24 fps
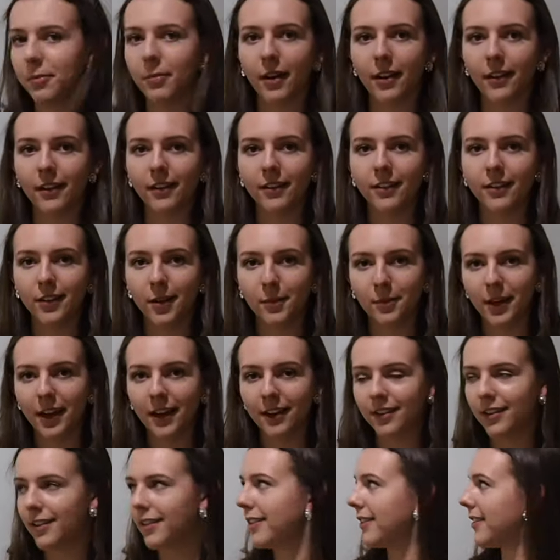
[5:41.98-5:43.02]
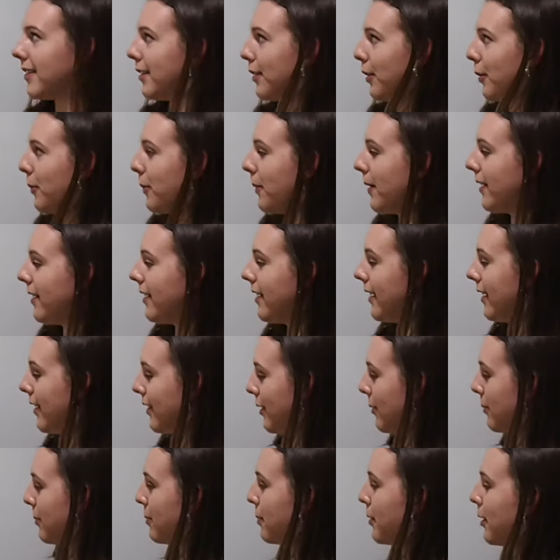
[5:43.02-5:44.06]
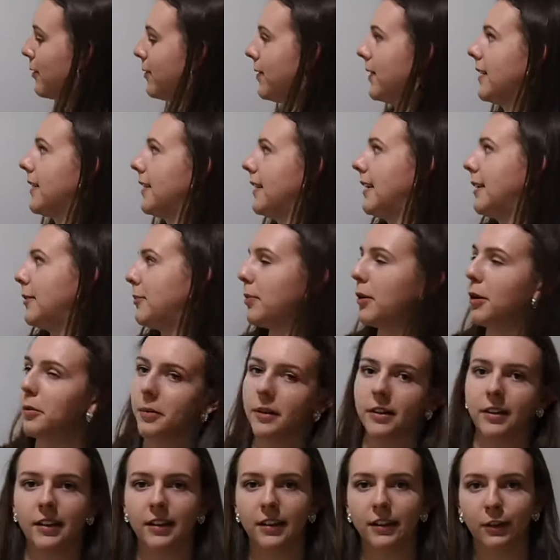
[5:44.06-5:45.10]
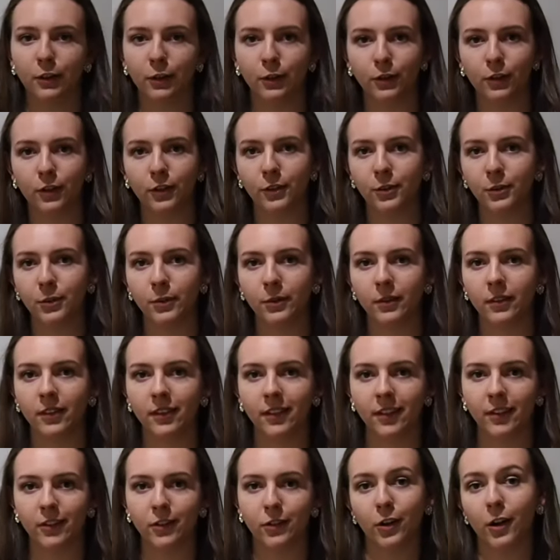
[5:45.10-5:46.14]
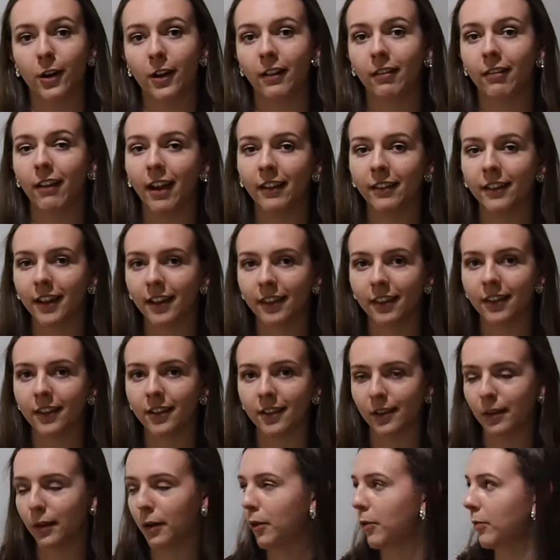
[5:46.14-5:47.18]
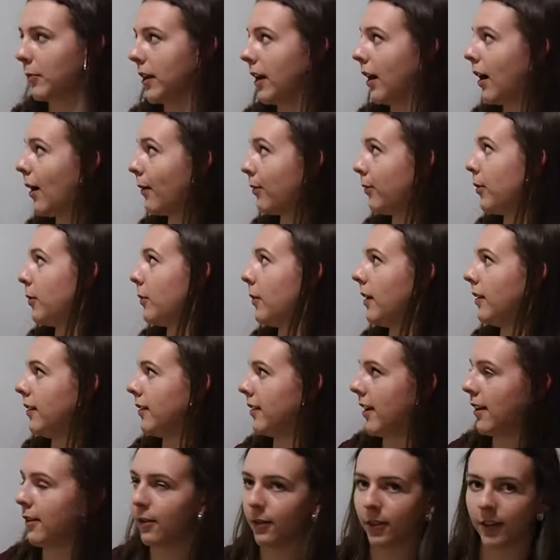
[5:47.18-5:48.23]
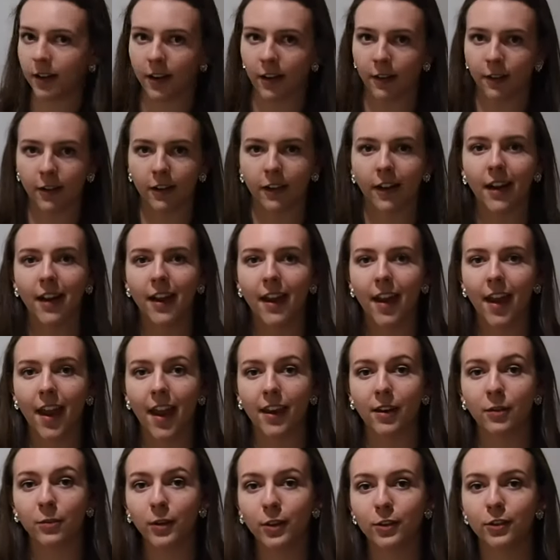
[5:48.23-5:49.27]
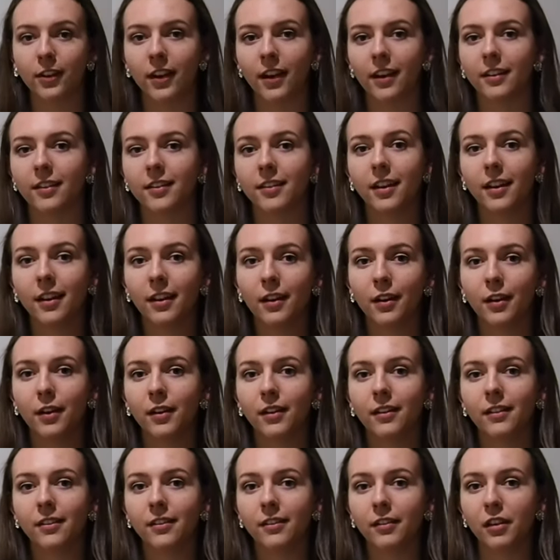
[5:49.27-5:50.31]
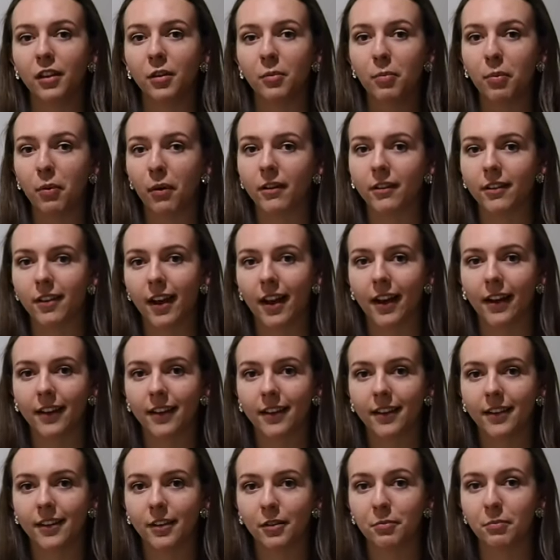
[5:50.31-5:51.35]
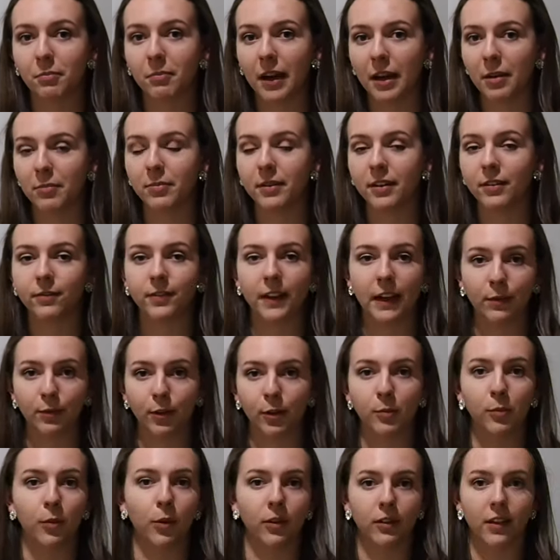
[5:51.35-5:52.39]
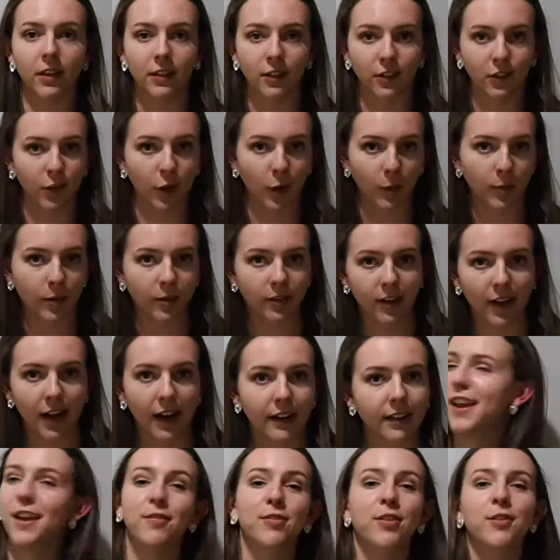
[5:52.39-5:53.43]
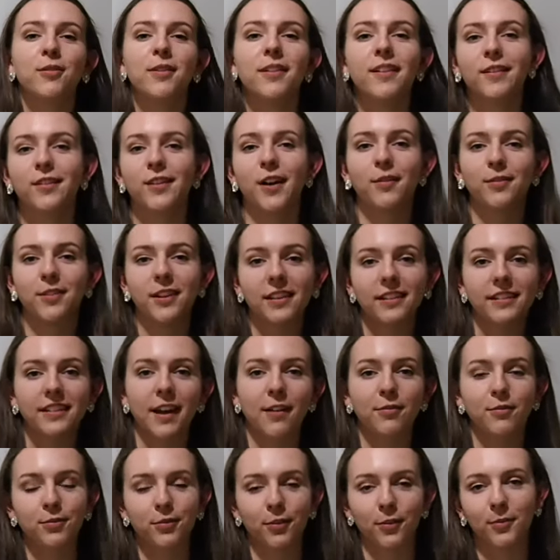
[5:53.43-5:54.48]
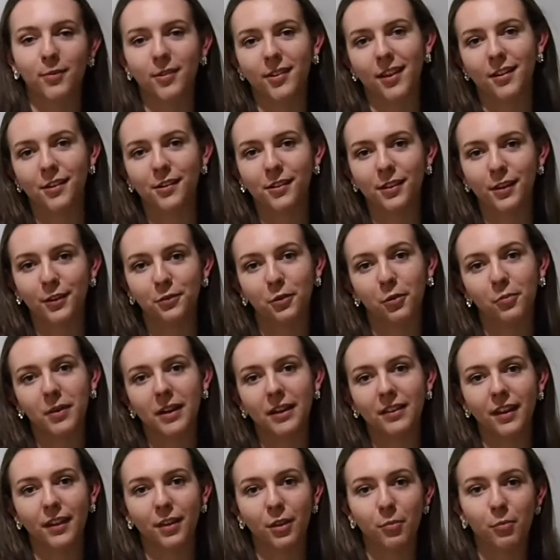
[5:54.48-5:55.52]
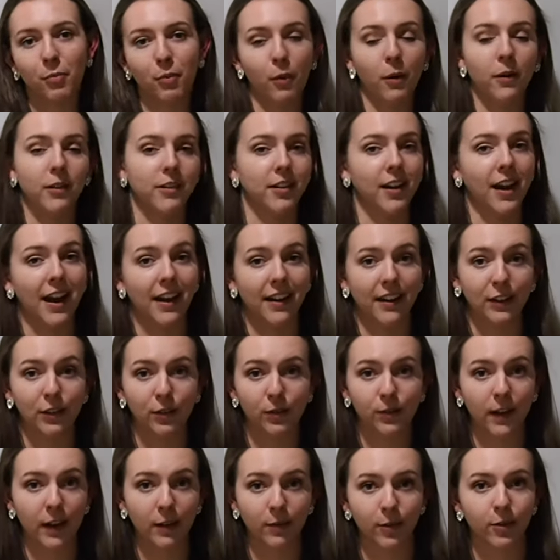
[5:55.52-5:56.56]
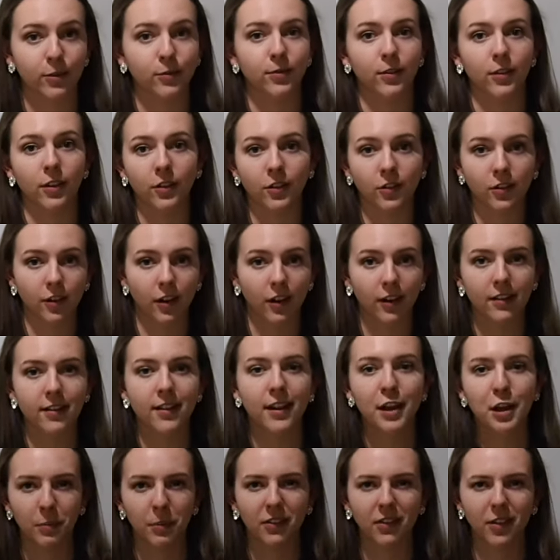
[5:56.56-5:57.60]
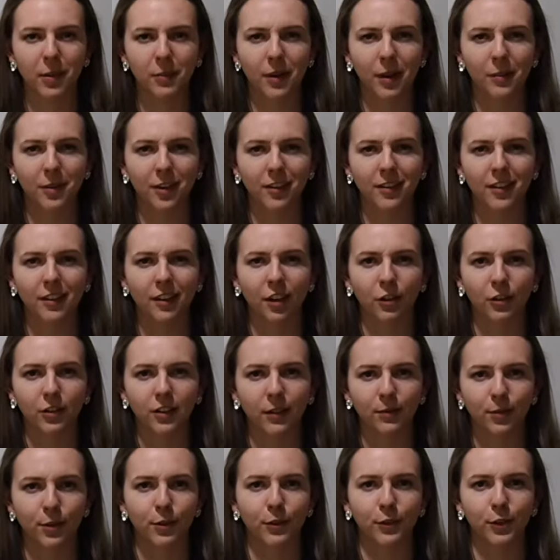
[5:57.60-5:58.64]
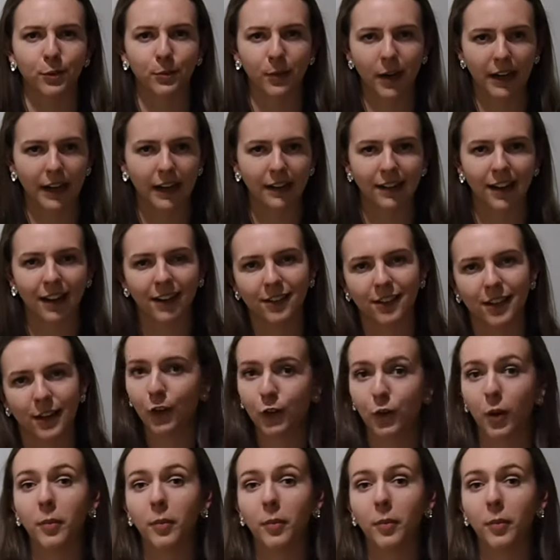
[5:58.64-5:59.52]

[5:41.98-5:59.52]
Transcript: But in some cases, the wind isn't perfectly perpendicular to the starting line like this, and it'll be off to one side or the other, and in which case, the port tack might be favored more than the starboard tack. If the wind is off to the left from center, this will mean that the port tack is favored for the start, but sometimes it's a little difficult to recognize that.